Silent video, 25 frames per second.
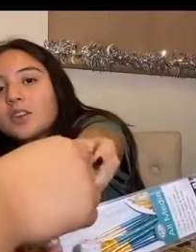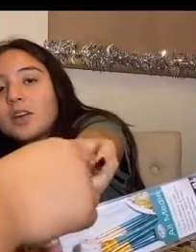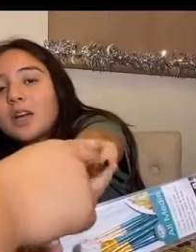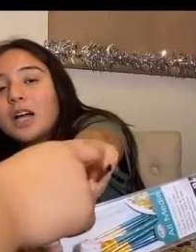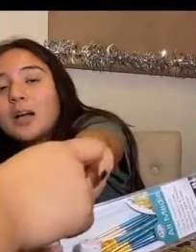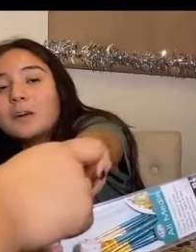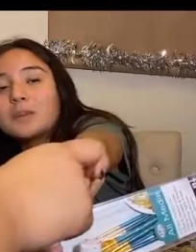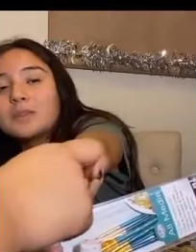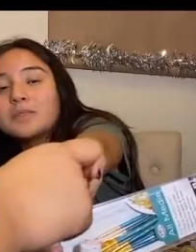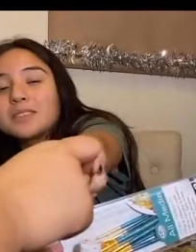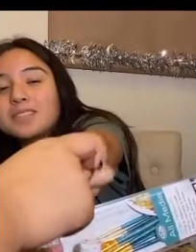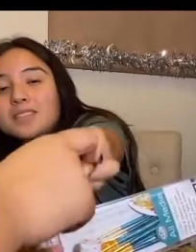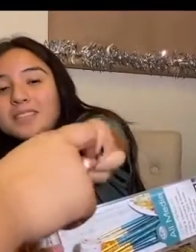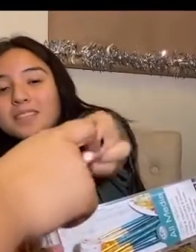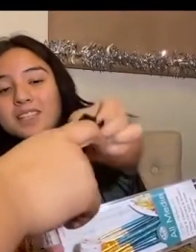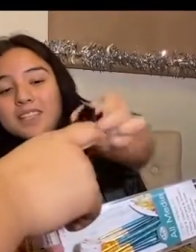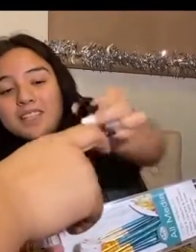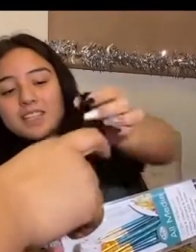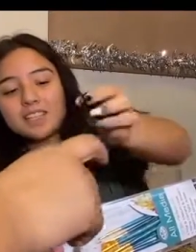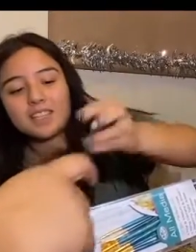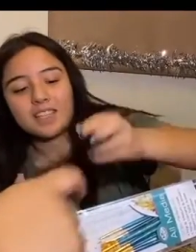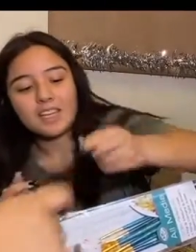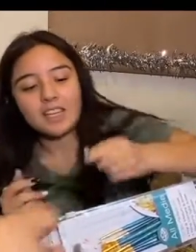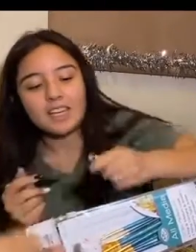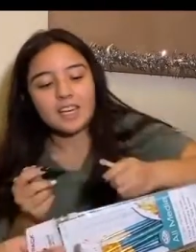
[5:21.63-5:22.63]
I'm done,
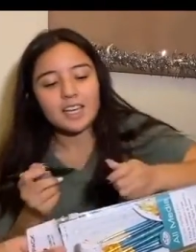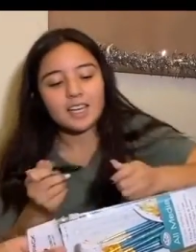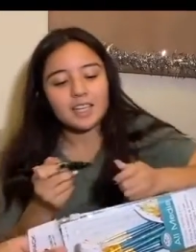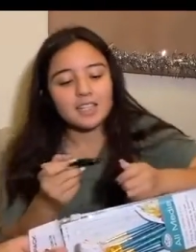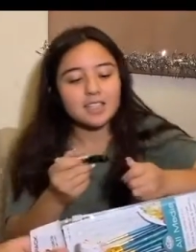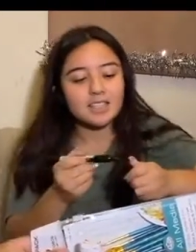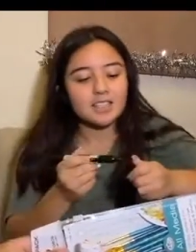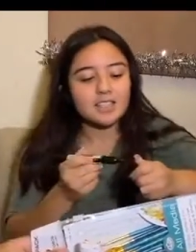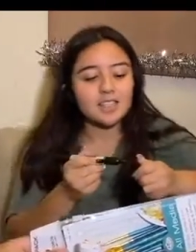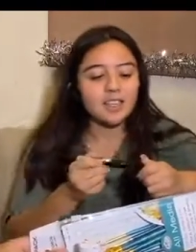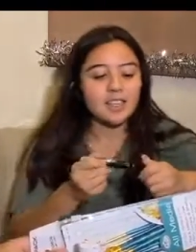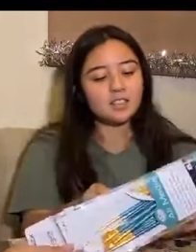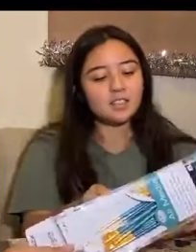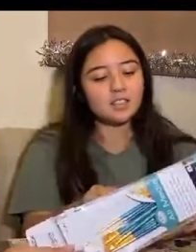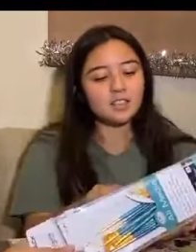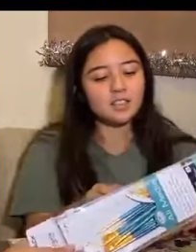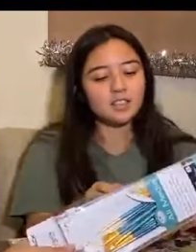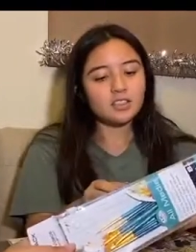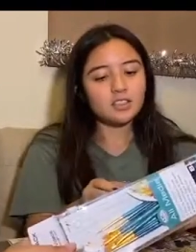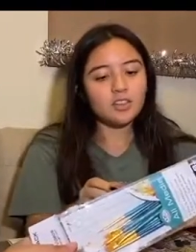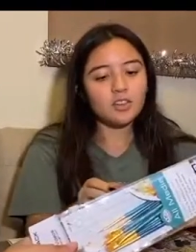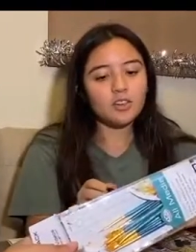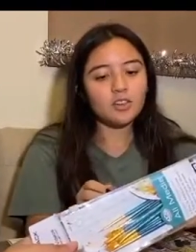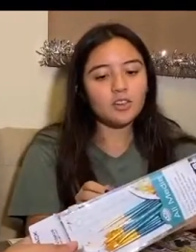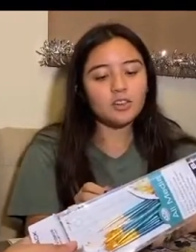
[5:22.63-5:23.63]
guys.
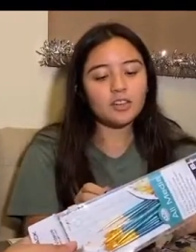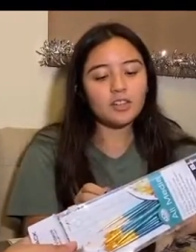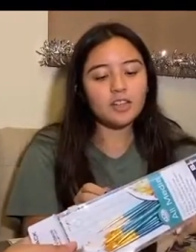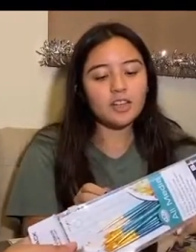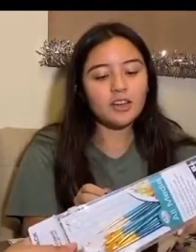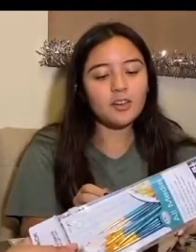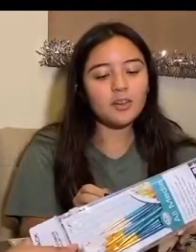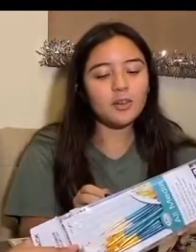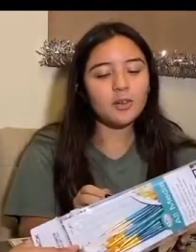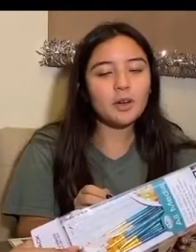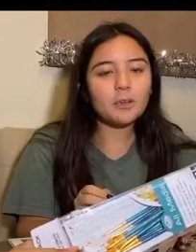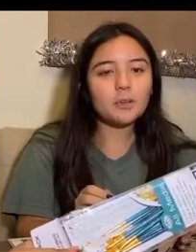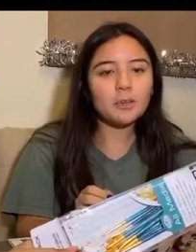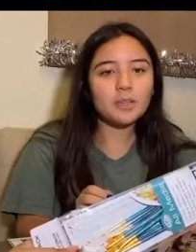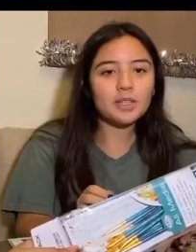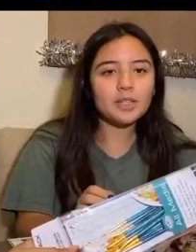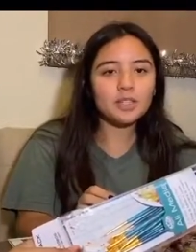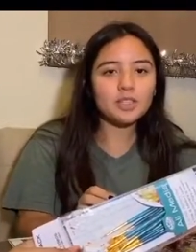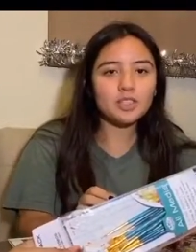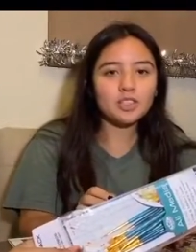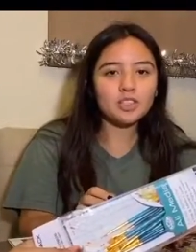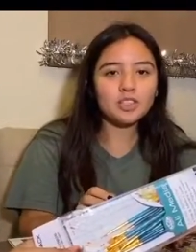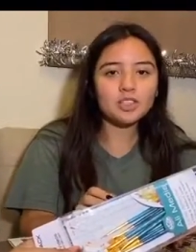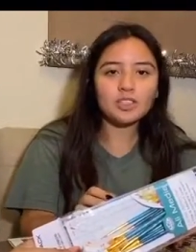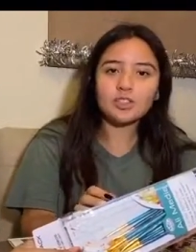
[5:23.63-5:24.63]
So now I'm going to
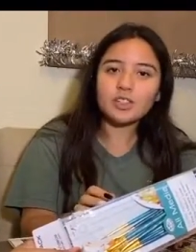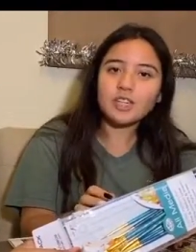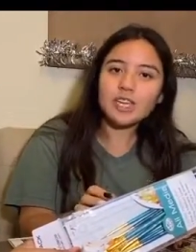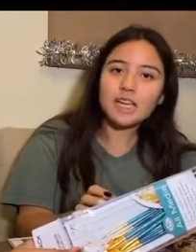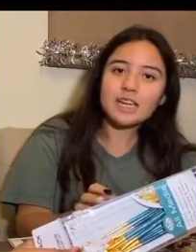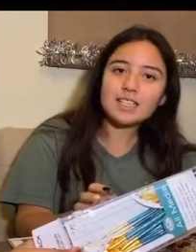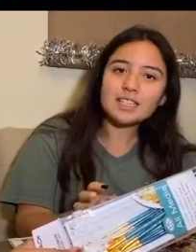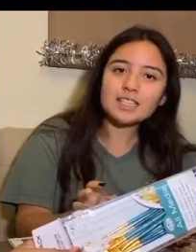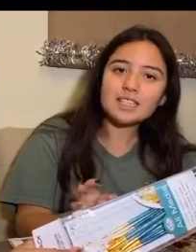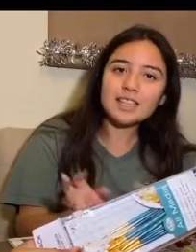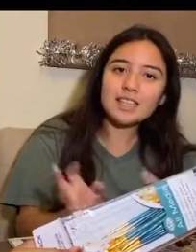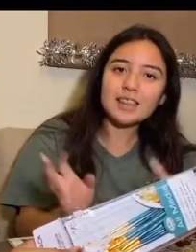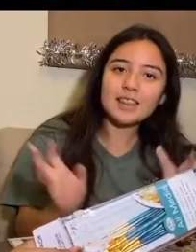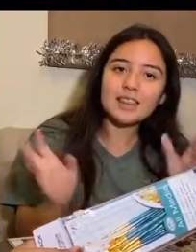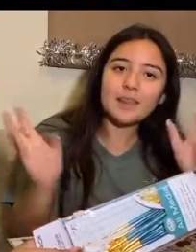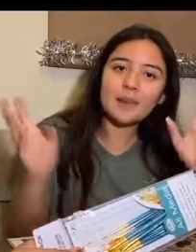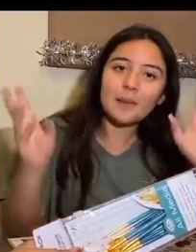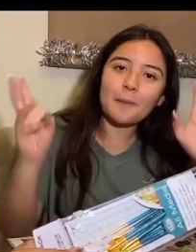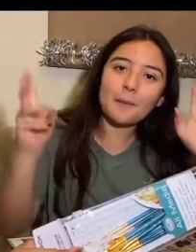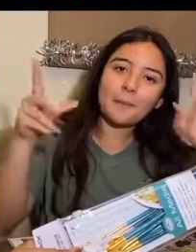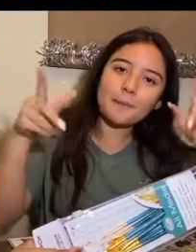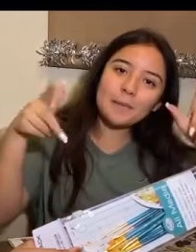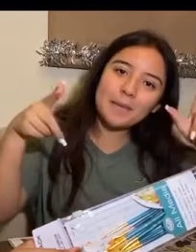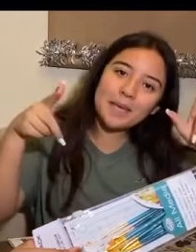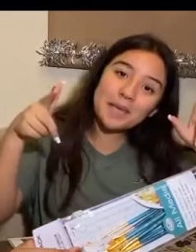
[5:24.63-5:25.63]
show you guys the
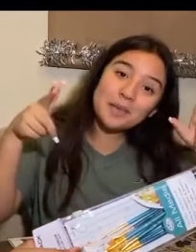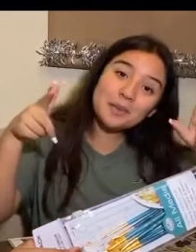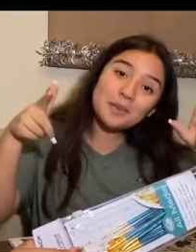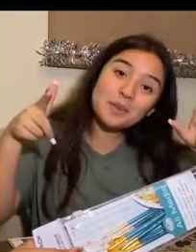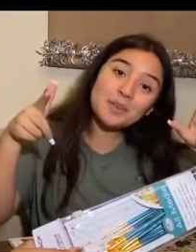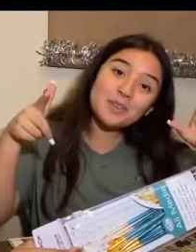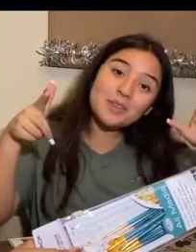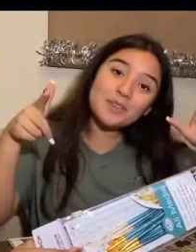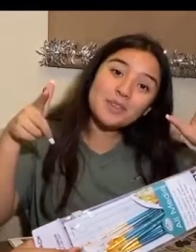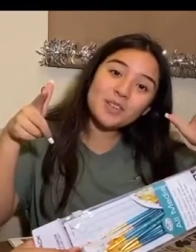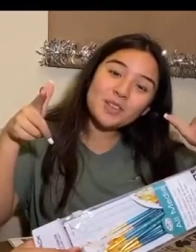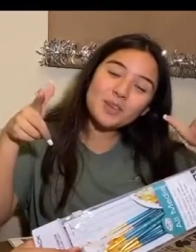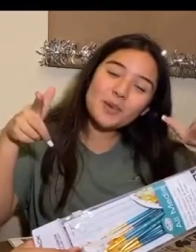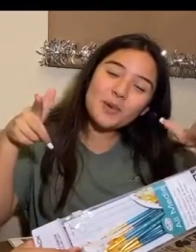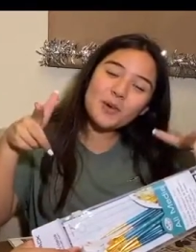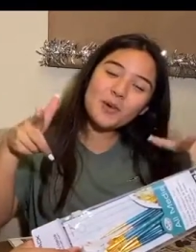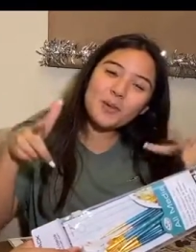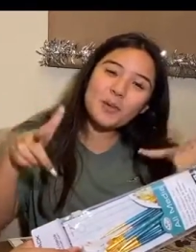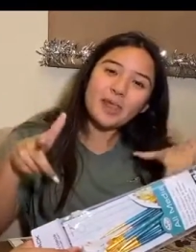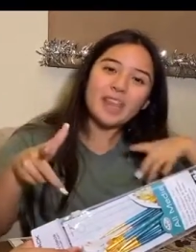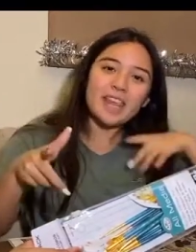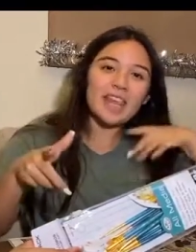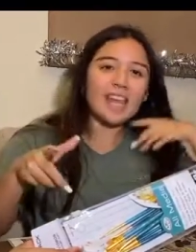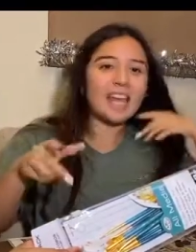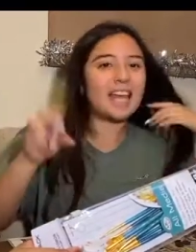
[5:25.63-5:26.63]
big reveal
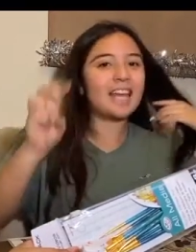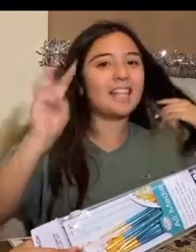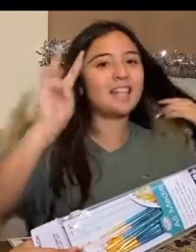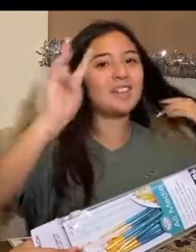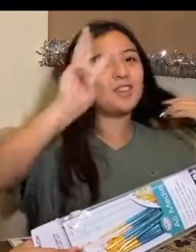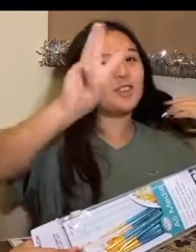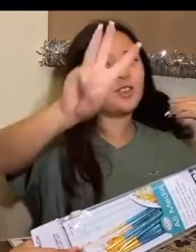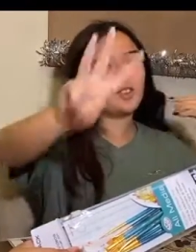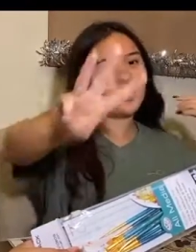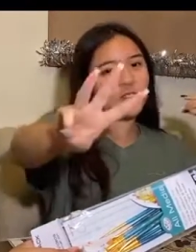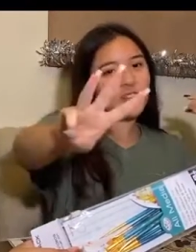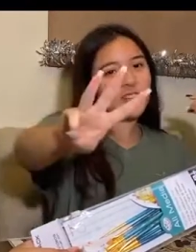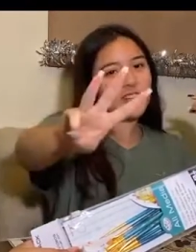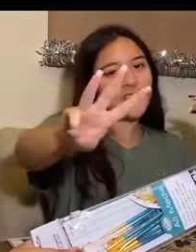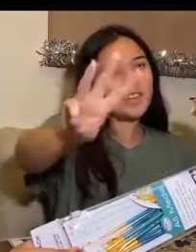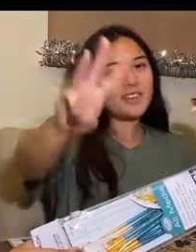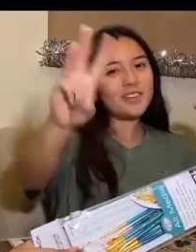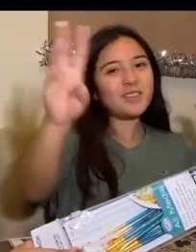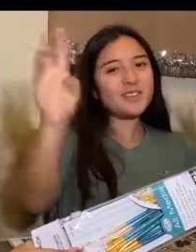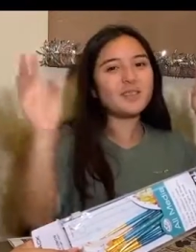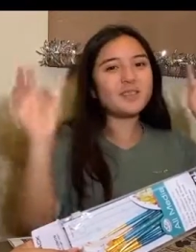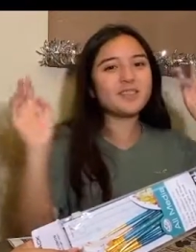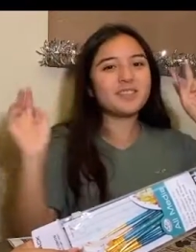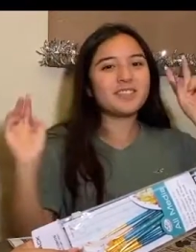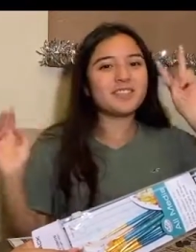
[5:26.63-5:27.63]
in 3,
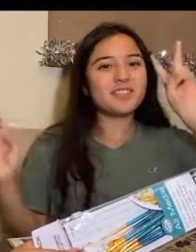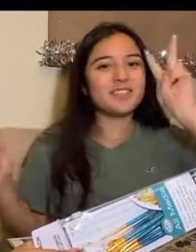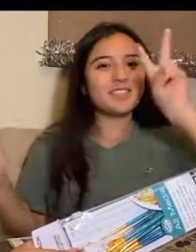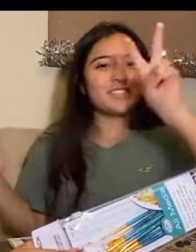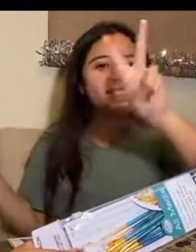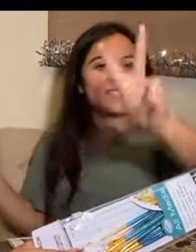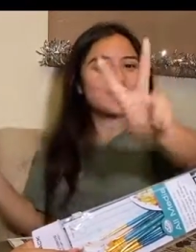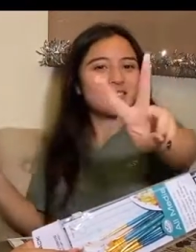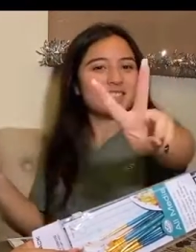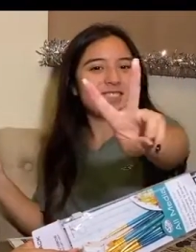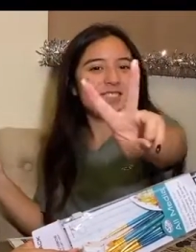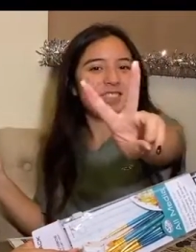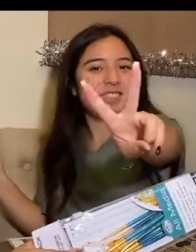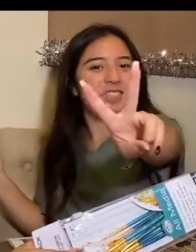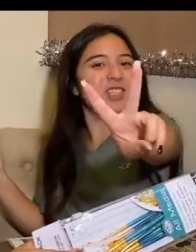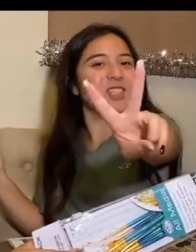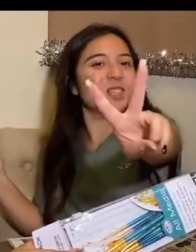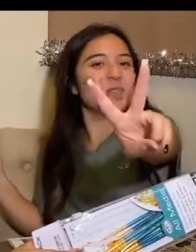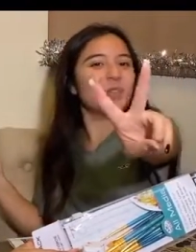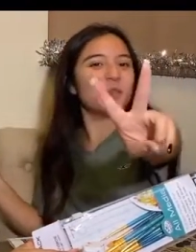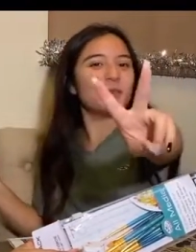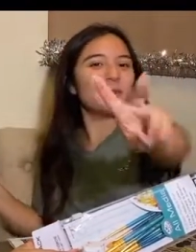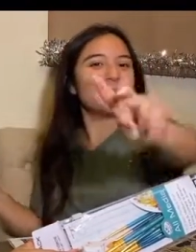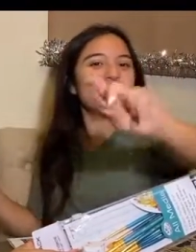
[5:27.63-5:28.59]
2,